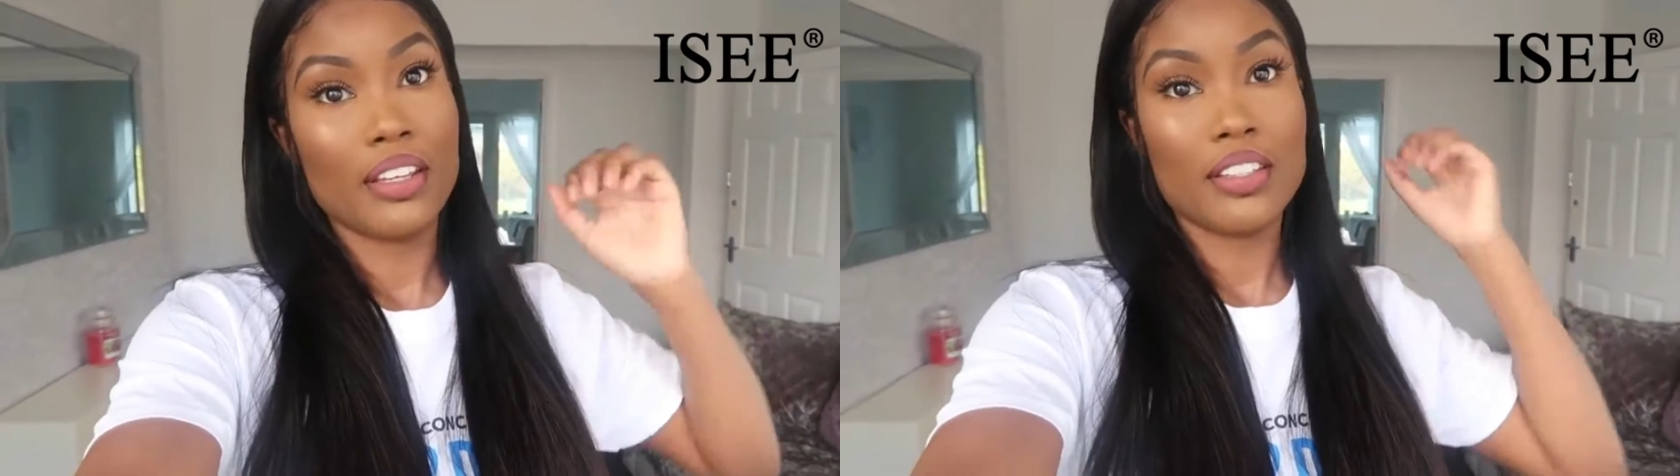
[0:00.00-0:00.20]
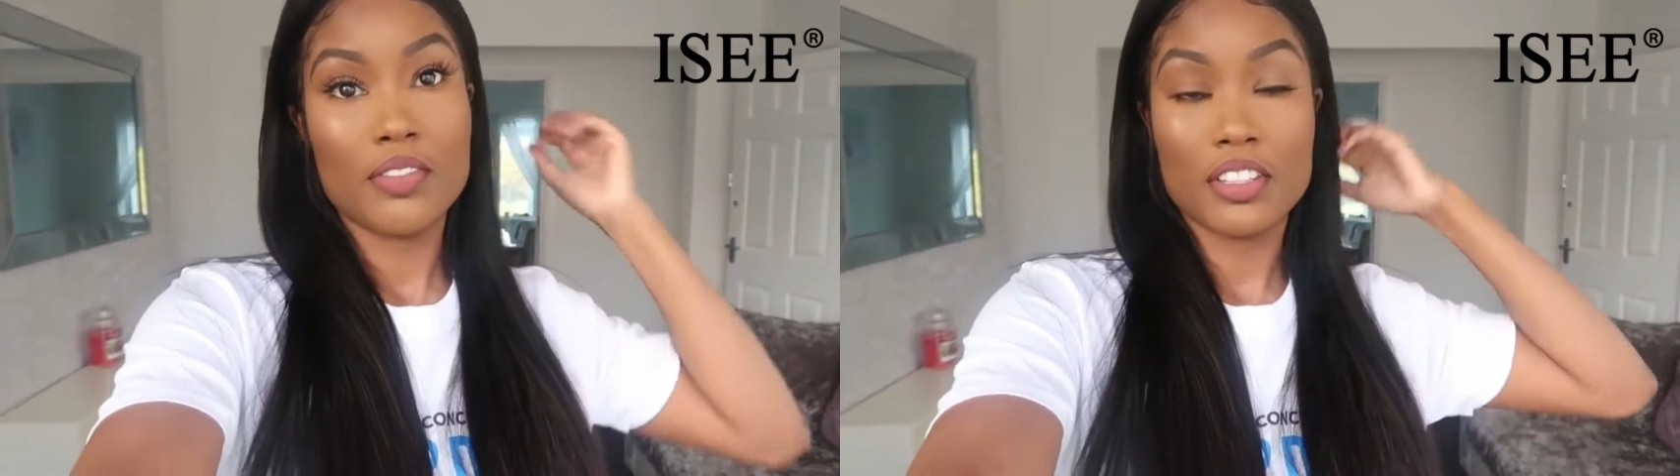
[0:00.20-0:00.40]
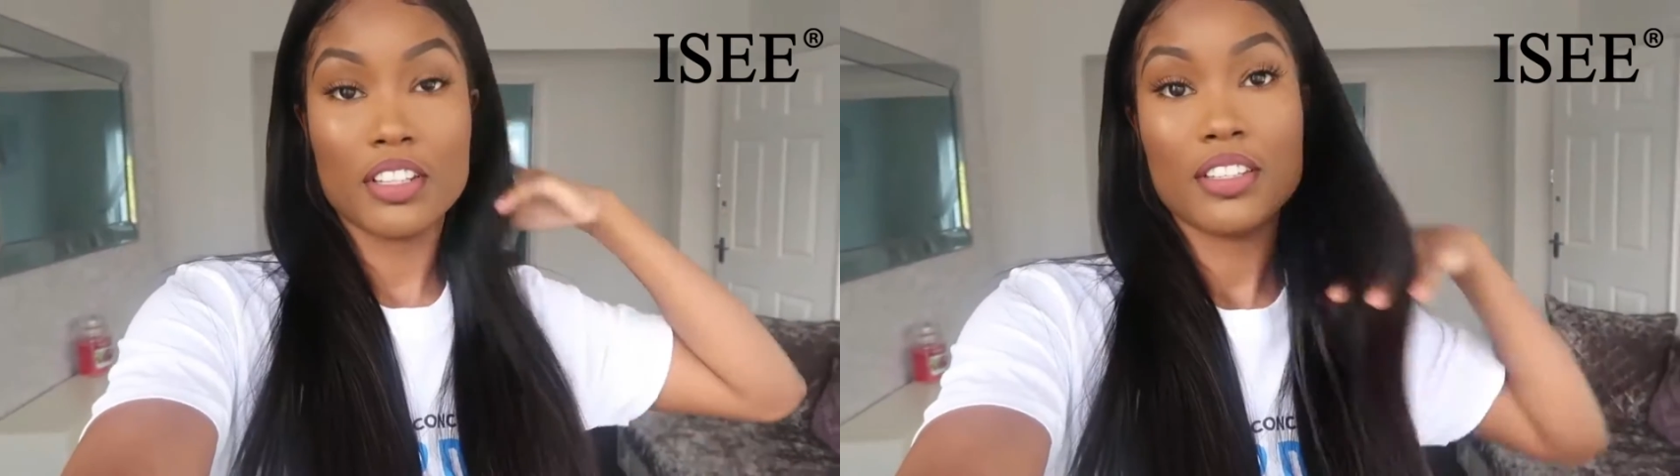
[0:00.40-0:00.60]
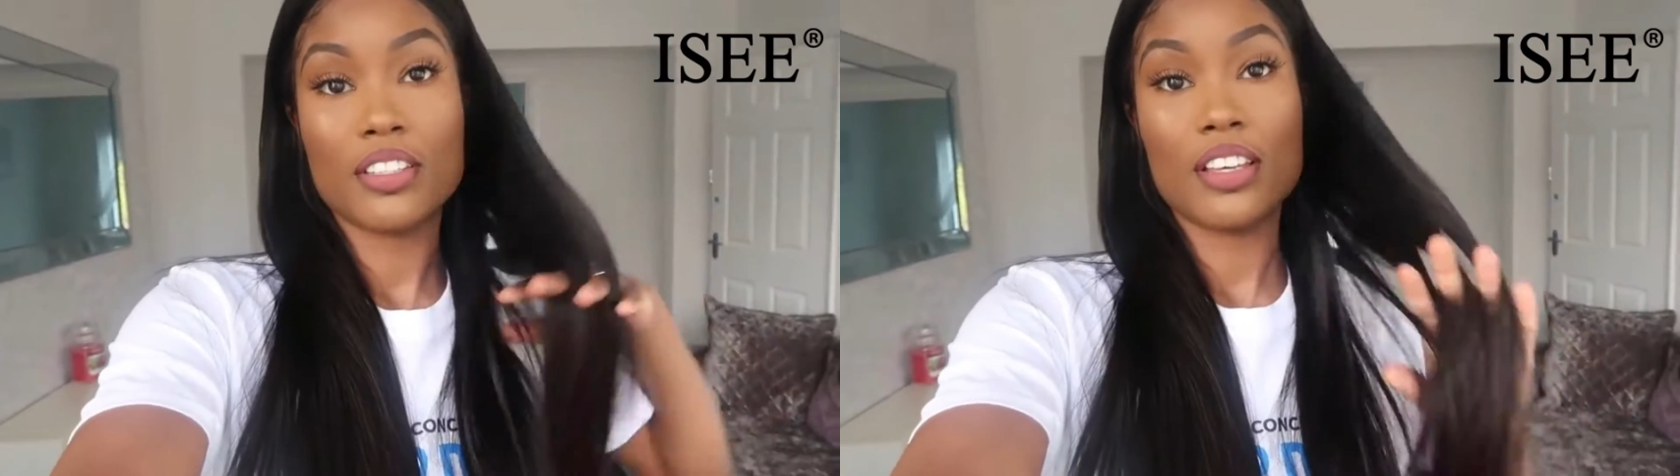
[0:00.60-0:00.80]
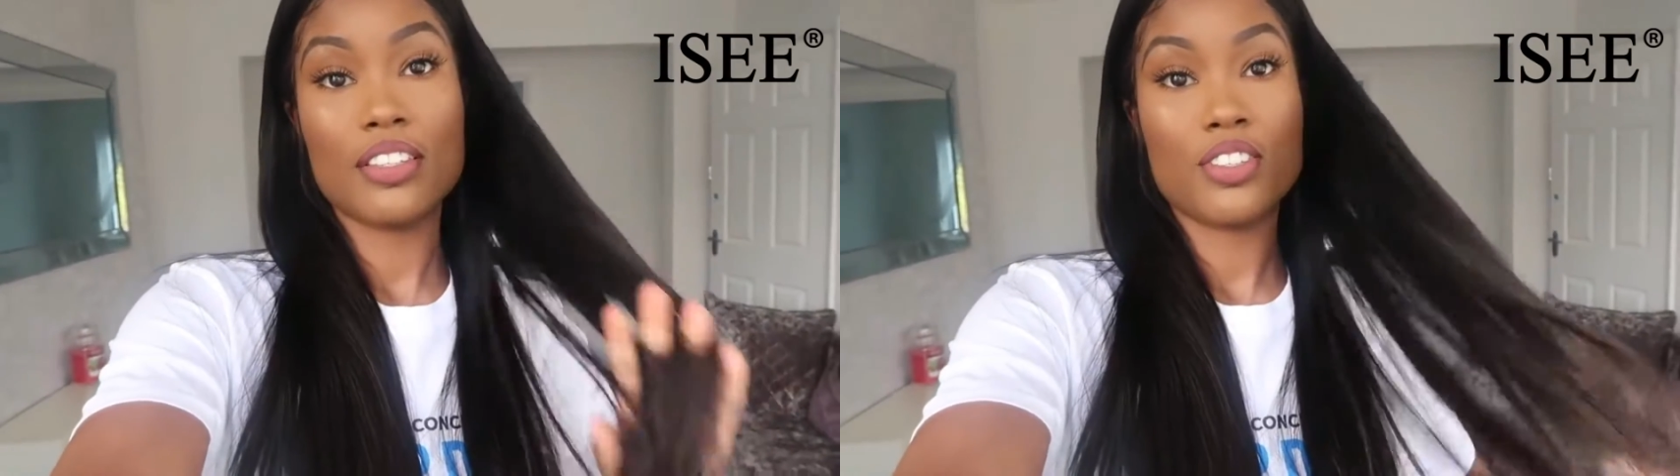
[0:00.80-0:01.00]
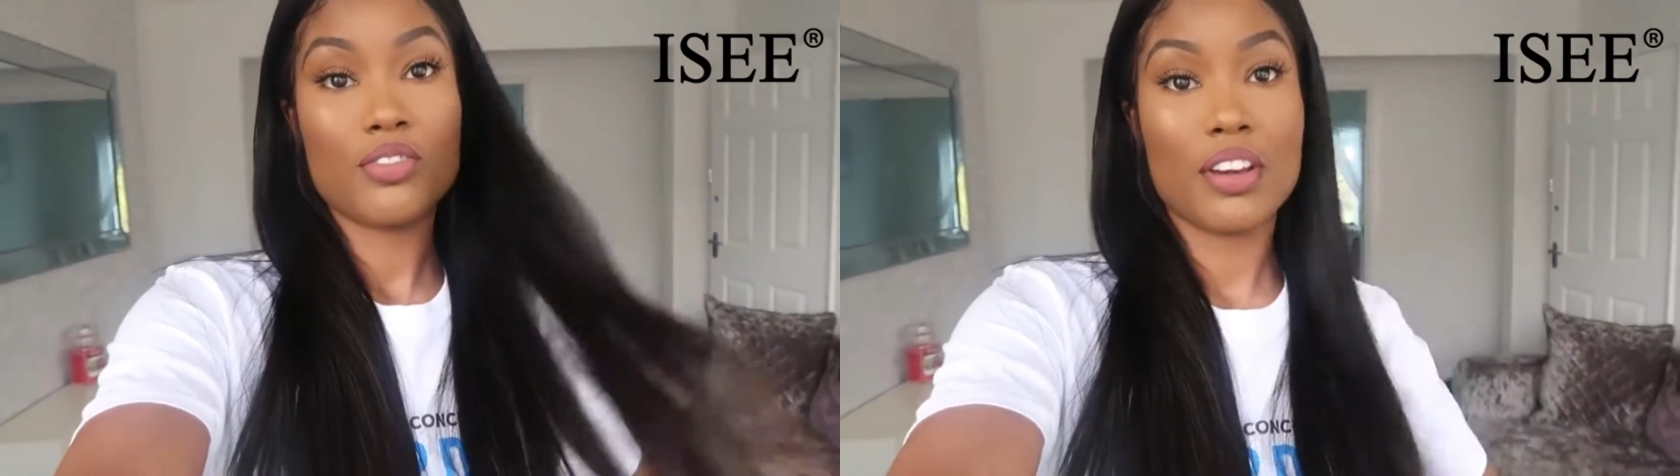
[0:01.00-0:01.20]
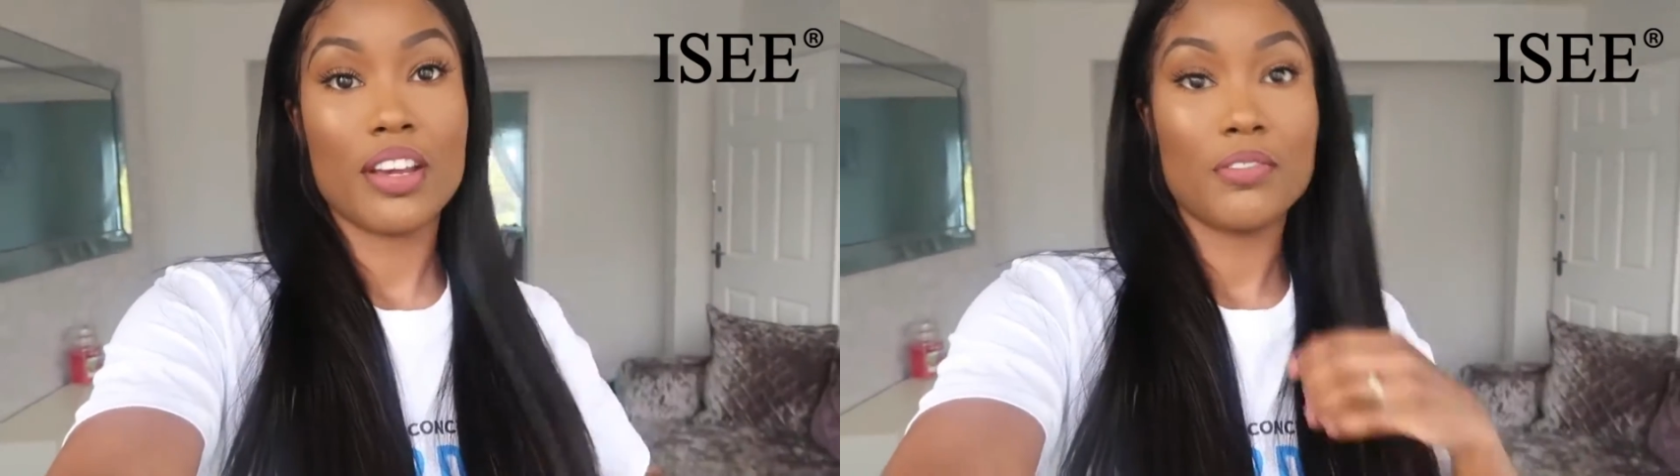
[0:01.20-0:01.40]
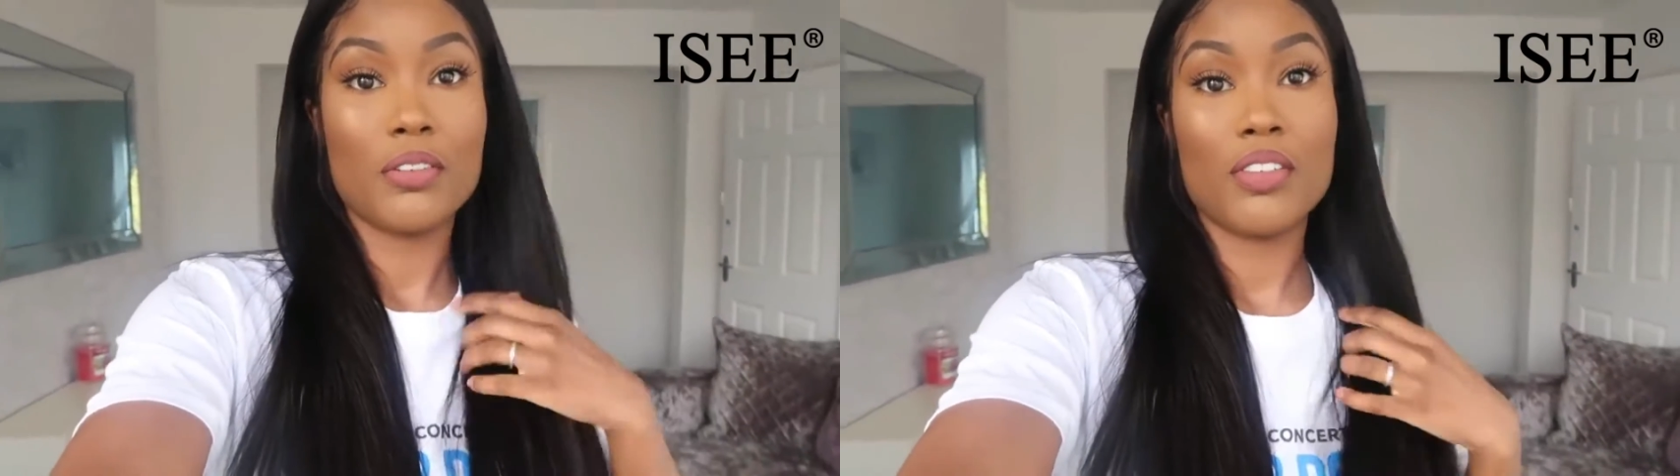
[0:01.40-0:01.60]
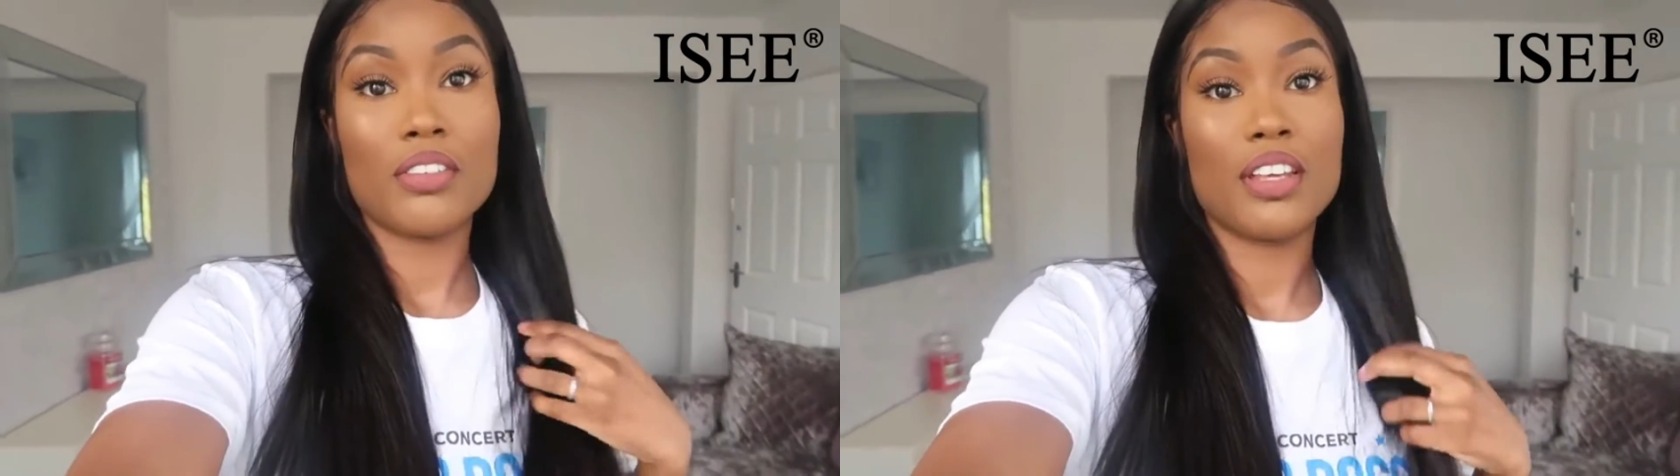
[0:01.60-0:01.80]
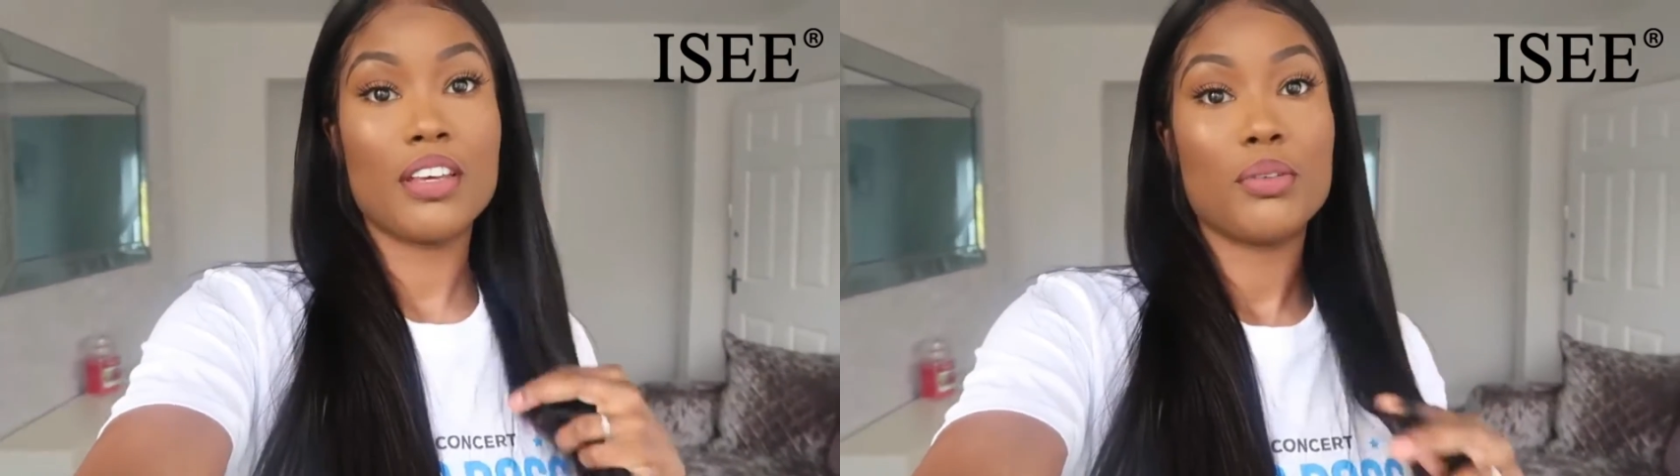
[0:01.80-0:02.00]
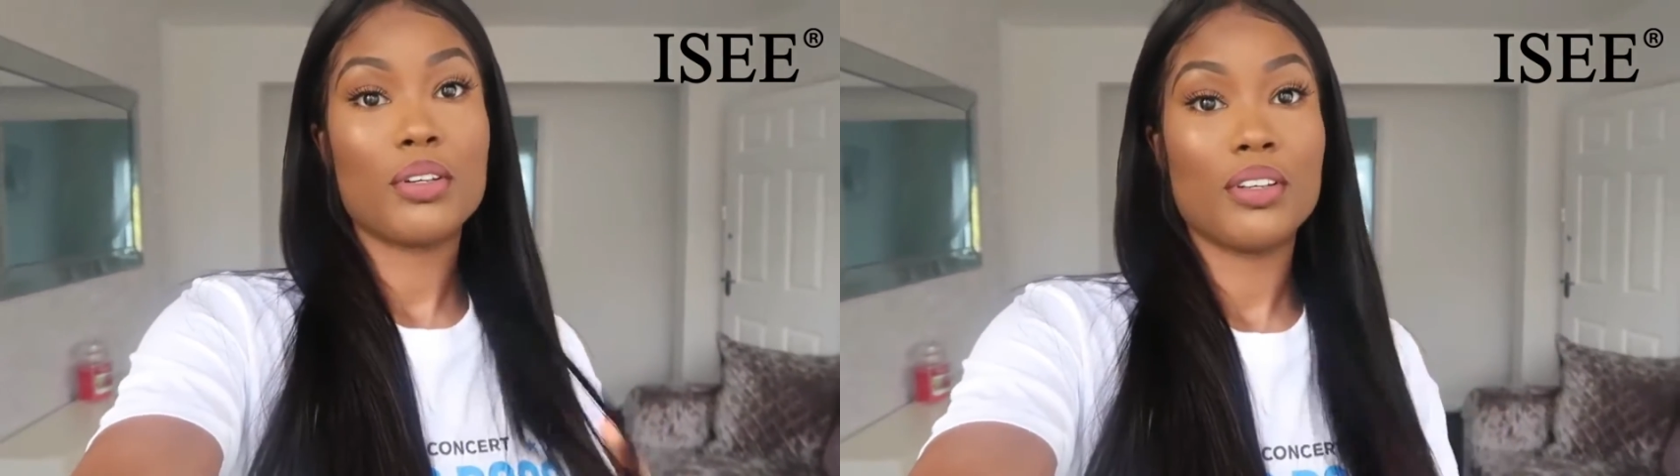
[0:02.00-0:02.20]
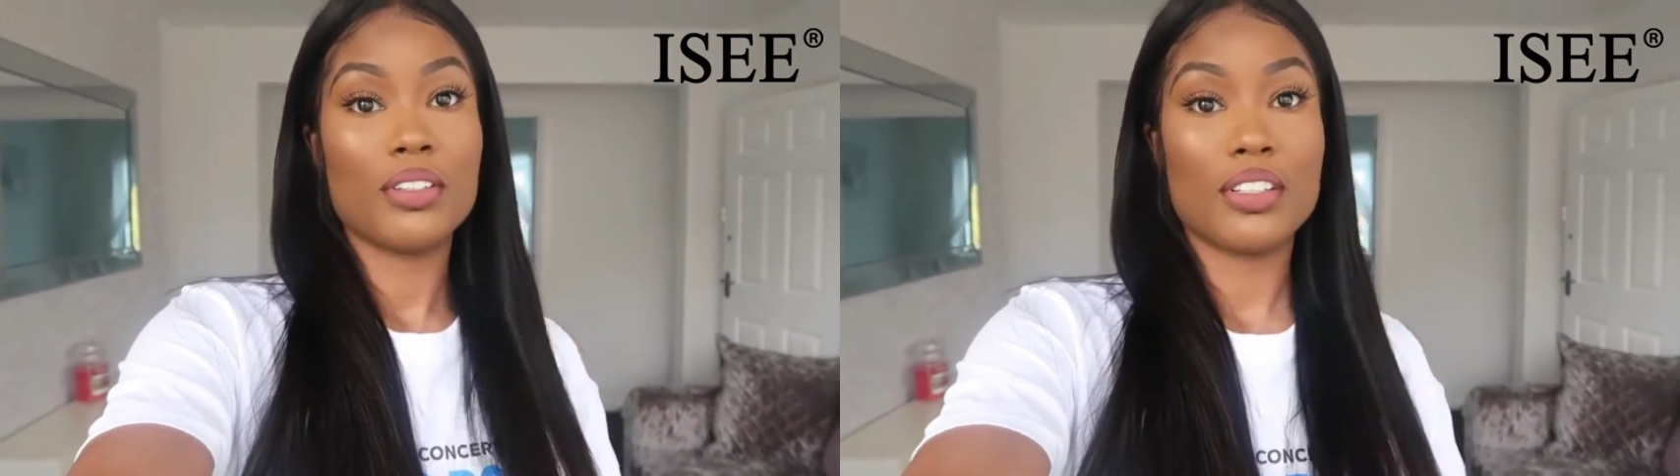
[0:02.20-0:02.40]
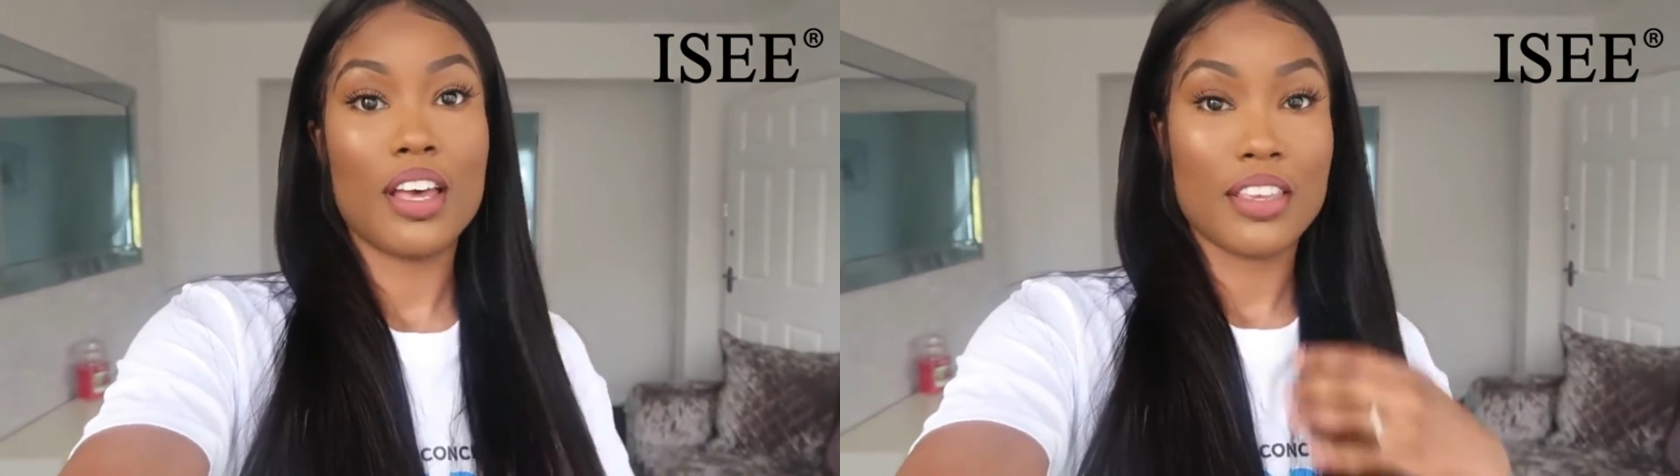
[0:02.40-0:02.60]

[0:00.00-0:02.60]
is if it's gonna stay straight throughout the day because